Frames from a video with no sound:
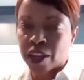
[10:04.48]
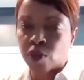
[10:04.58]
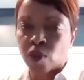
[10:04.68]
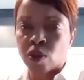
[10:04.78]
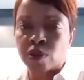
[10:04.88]
And
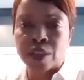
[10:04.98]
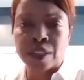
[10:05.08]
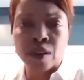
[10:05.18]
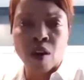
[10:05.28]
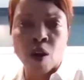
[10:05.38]
growth
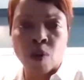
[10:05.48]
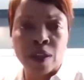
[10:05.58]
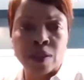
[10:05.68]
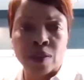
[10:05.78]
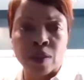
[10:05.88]
doesn't
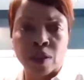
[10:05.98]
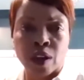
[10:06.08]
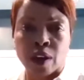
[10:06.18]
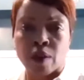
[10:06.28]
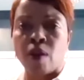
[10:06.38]
always look
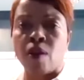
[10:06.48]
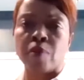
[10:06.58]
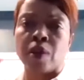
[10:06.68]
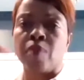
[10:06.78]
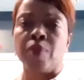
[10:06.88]
like, oh,
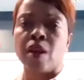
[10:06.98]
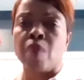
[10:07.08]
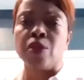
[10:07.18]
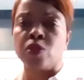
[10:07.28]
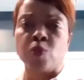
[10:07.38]
I'm going to
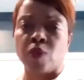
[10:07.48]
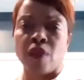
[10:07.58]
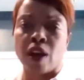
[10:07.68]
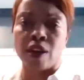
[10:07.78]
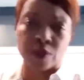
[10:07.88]
become a
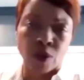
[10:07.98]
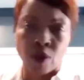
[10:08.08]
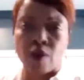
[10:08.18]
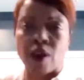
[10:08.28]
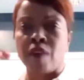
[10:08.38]
supervisor.
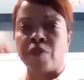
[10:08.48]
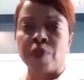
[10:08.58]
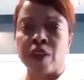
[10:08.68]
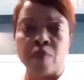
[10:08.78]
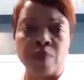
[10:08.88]
Oh, I have to
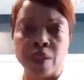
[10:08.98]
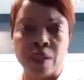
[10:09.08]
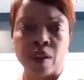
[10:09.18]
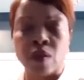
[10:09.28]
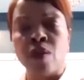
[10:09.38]
become
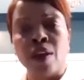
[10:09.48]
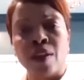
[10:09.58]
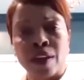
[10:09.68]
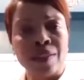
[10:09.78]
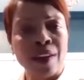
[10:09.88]
CEO.
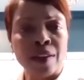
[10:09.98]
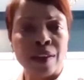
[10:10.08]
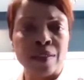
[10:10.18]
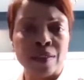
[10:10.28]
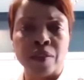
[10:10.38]
That's not
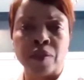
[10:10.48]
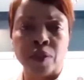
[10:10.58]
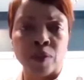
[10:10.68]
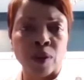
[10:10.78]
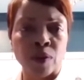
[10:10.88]
necessarily
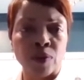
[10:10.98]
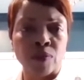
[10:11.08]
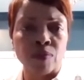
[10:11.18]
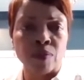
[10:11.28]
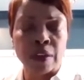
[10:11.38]
growth,
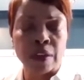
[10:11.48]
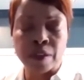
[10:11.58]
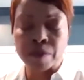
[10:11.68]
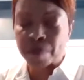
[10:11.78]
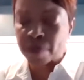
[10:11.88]

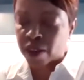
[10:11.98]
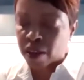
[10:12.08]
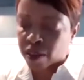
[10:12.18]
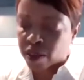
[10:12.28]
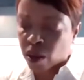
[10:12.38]
right?
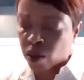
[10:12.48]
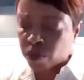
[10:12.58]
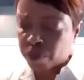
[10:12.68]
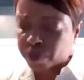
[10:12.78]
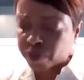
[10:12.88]

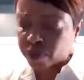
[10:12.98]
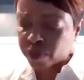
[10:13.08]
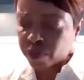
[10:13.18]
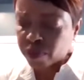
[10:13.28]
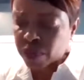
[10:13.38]
So
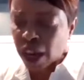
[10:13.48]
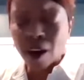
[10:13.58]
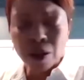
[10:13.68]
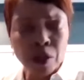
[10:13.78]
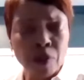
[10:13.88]
I
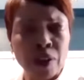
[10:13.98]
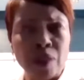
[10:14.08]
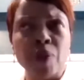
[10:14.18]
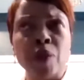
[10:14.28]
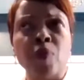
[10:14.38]
also
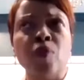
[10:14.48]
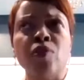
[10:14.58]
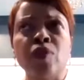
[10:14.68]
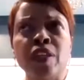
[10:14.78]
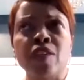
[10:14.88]
think people are
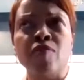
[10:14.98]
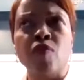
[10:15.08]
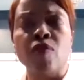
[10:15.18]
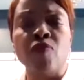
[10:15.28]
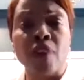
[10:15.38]
looking
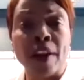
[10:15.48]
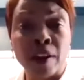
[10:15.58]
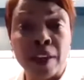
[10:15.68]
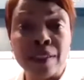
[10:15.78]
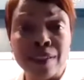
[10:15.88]
for
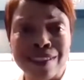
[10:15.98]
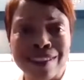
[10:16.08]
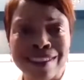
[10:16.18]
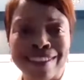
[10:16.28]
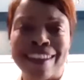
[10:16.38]
fairness